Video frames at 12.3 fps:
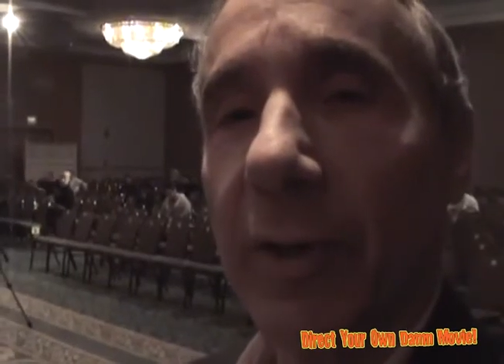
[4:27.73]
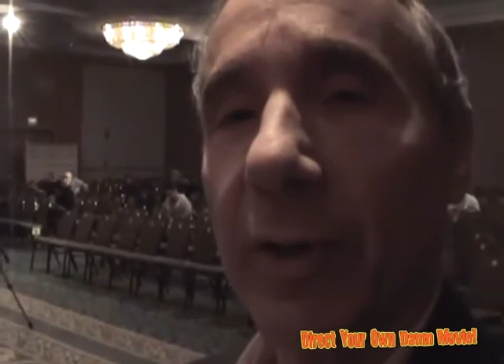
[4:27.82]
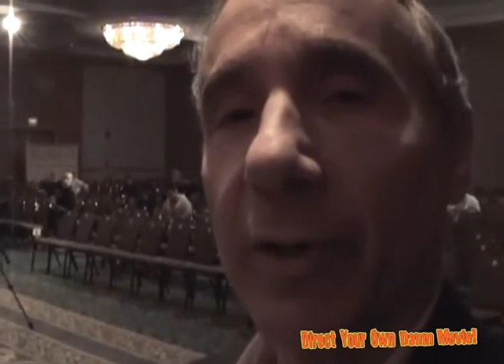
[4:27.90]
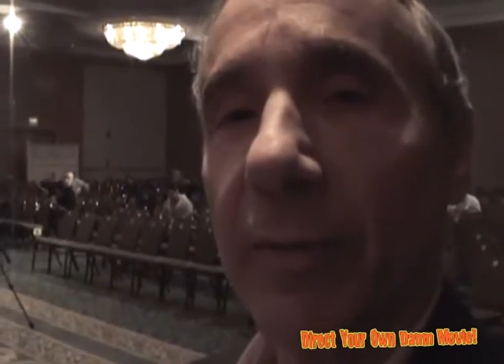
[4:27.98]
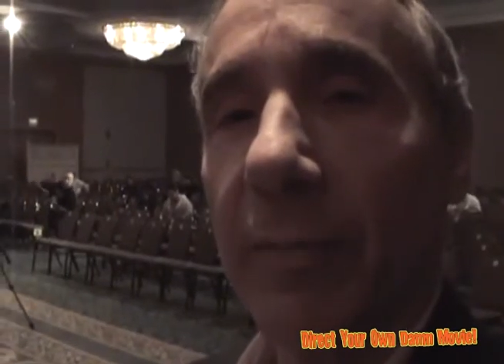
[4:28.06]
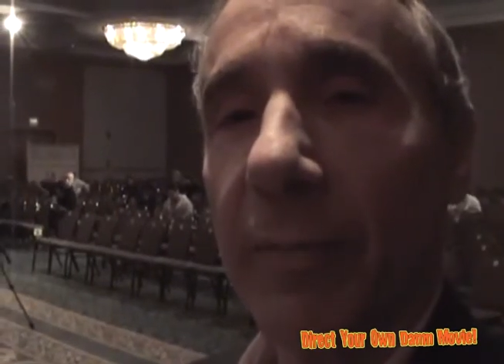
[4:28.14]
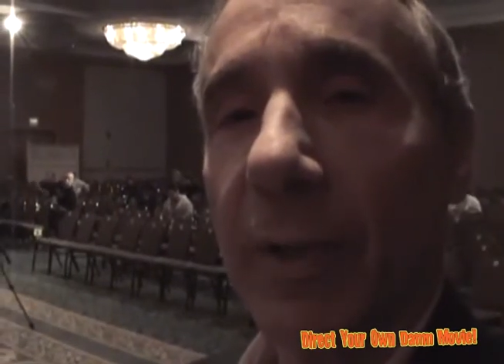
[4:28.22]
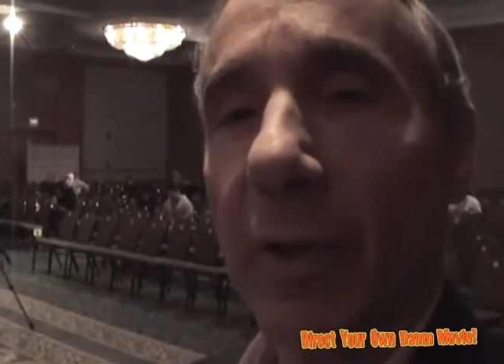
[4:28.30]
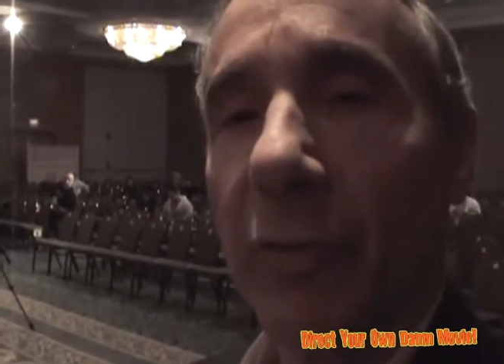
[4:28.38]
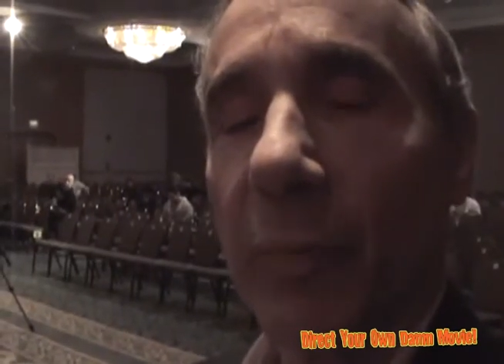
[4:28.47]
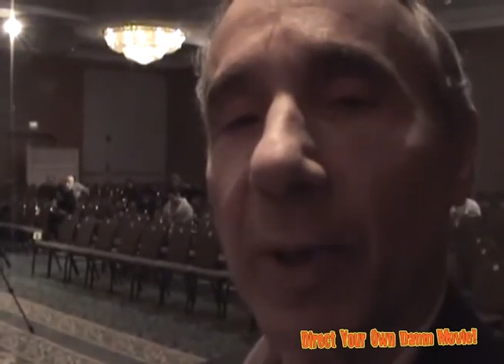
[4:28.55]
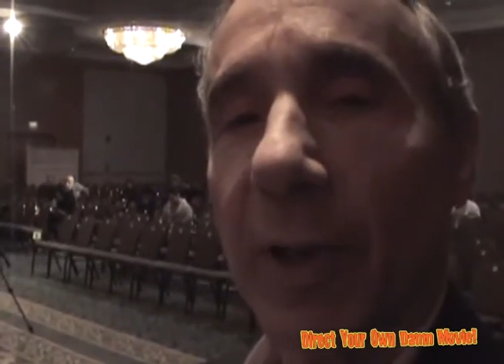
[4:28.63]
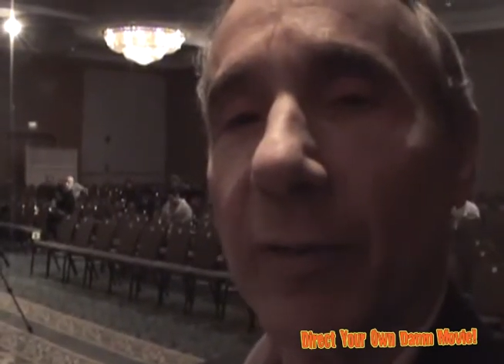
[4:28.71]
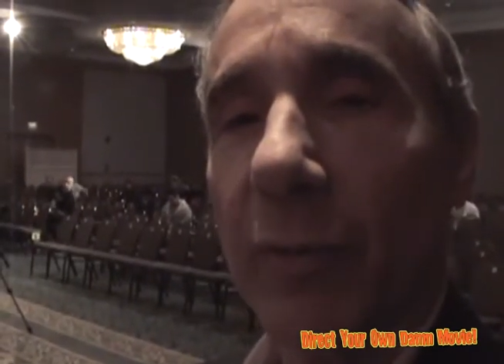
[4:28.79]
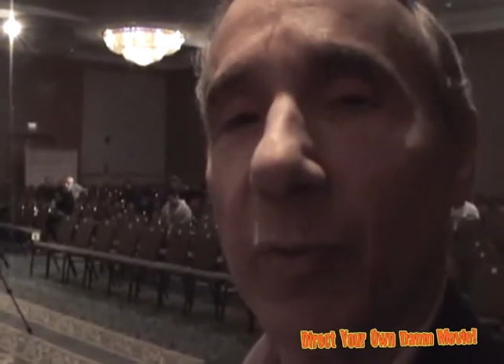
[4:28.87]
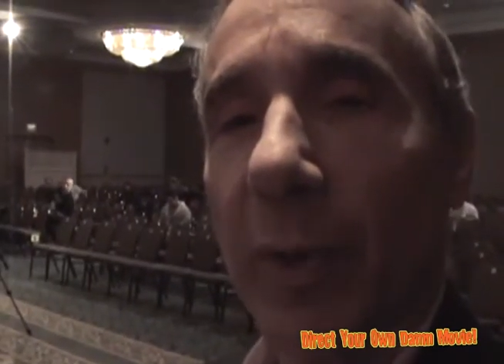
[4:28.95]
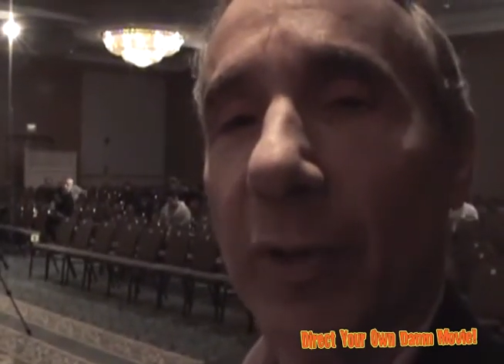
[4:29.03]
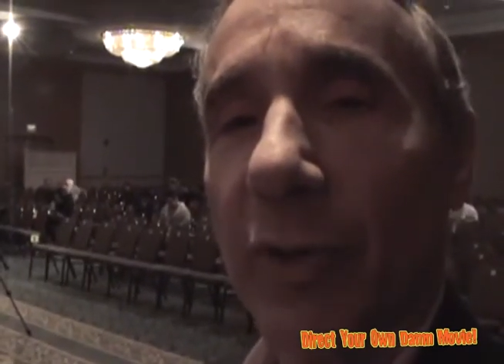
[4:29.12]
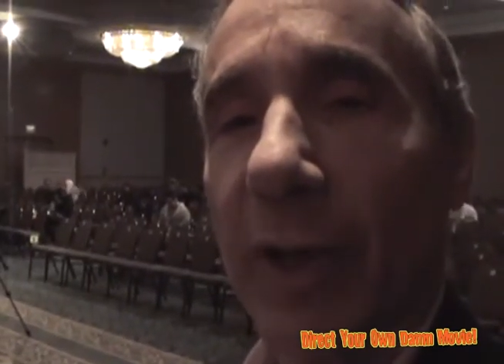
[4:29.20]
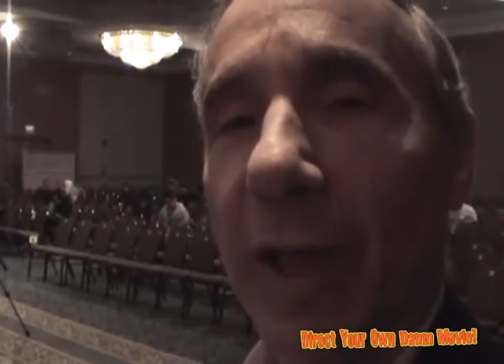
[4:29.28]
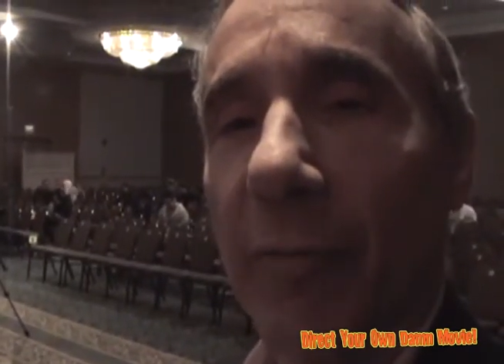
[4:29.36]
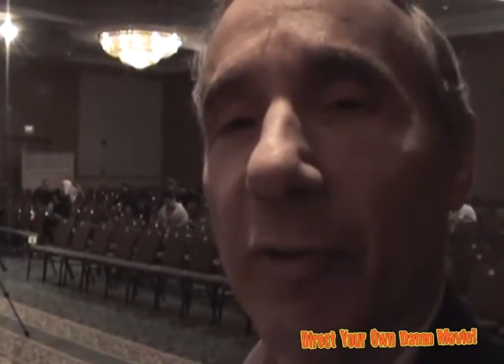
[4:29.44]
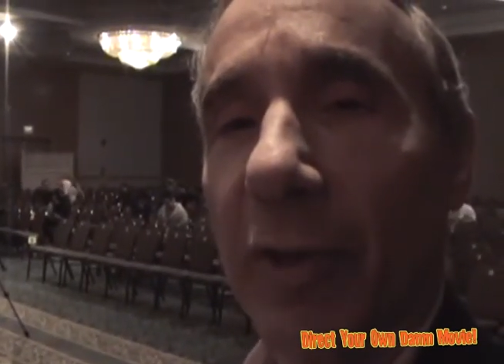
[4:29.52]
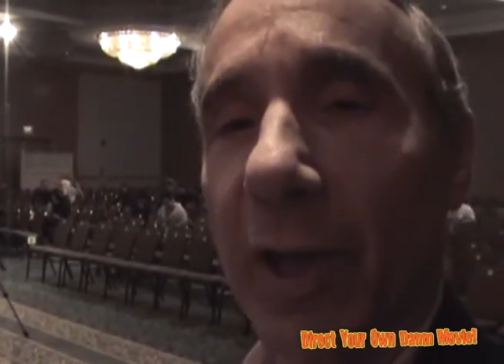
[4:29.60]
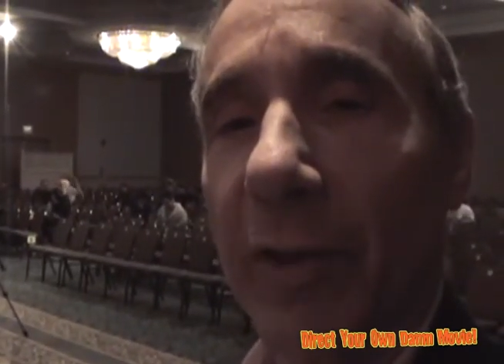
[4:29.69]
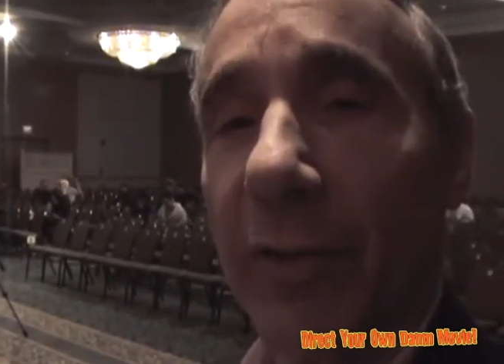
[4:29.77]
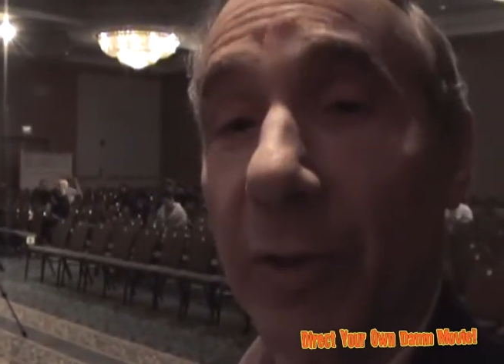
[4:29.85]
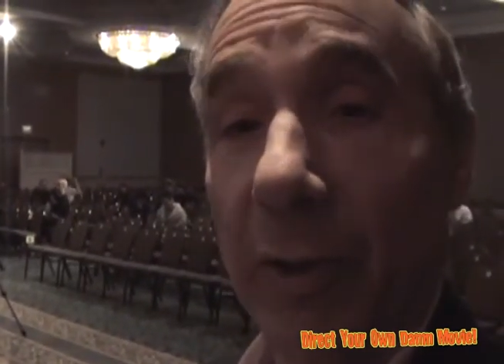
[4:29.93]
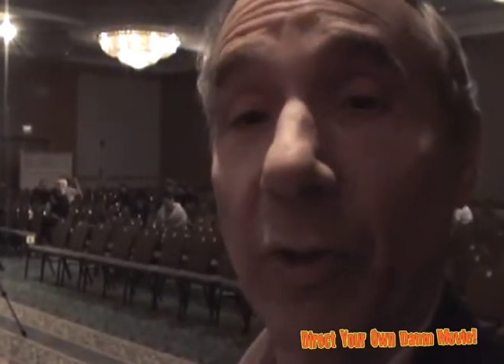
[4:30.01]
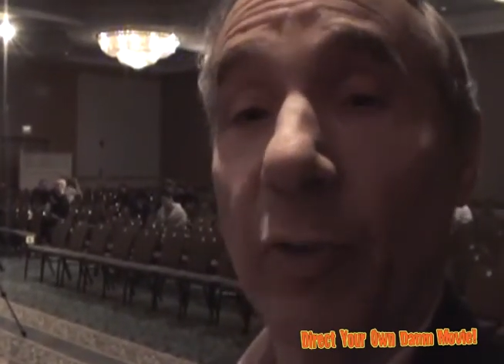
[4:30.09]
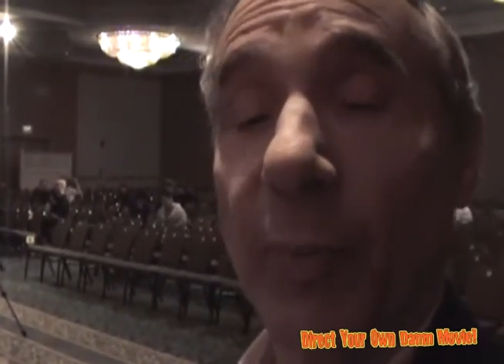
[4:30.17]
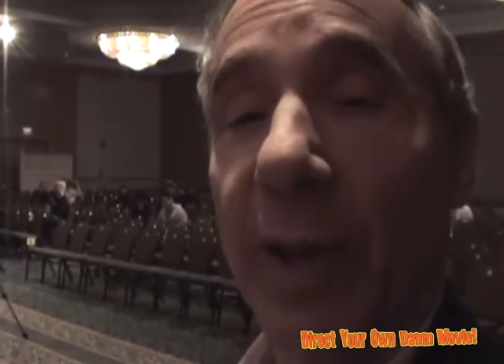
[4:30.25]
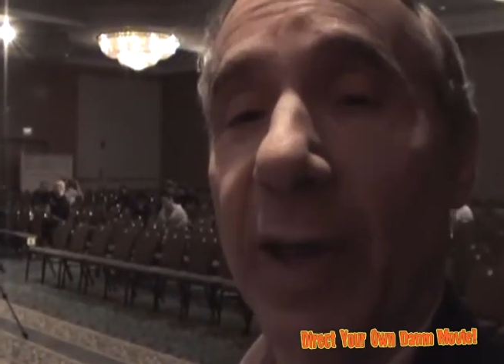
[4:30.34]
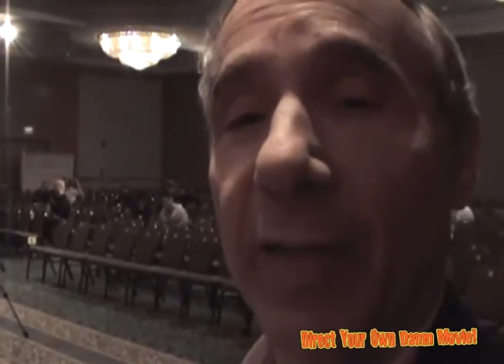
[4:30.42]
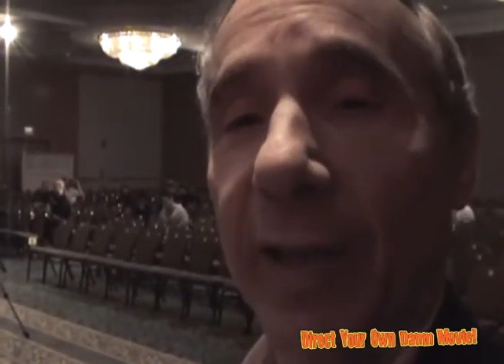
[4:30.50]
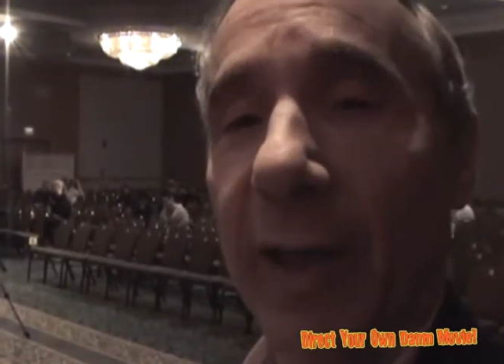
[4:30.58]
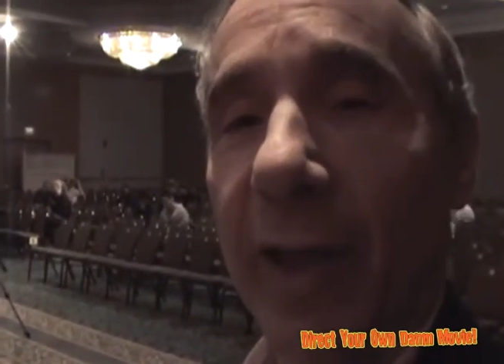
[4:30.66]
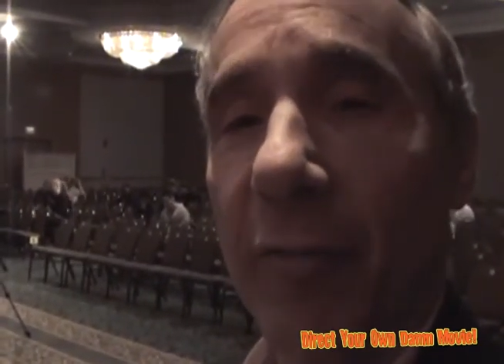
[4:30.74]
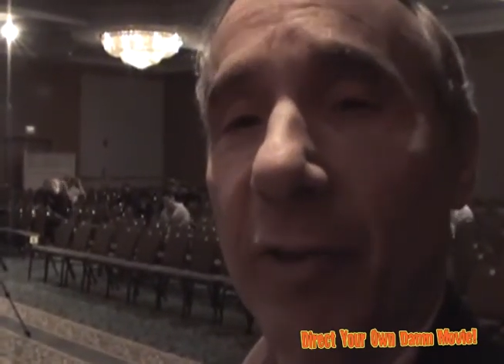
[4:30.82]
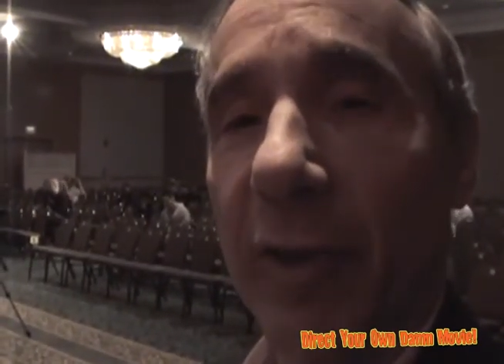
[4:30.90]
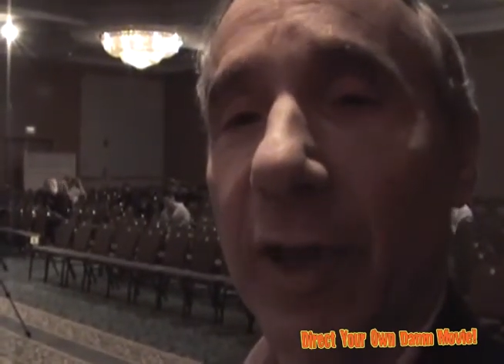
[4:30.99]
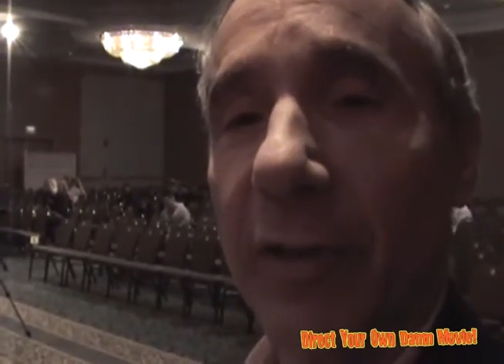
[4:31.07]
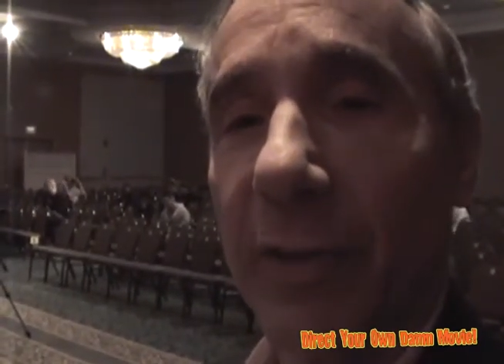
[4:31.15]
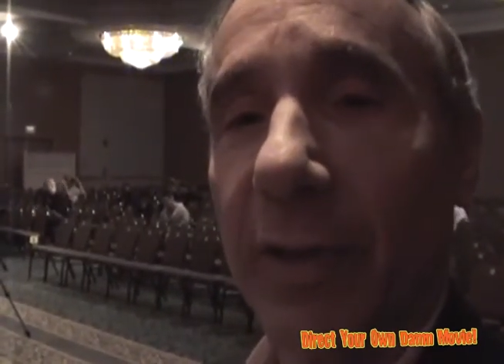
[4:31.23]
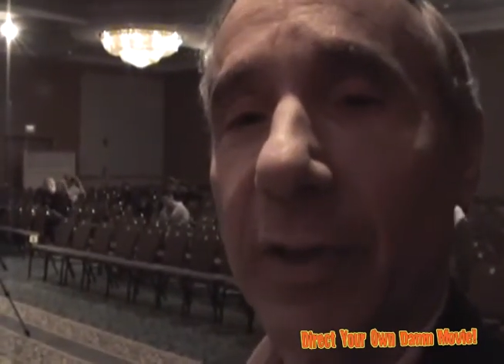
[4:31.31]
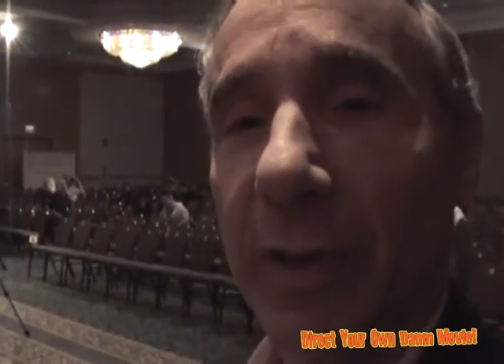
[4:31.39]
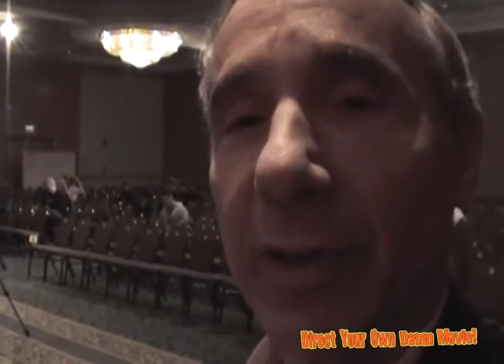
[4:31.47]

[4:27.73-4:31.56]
uh, you don't spend too much on advertising or you don't spend anything on advertising,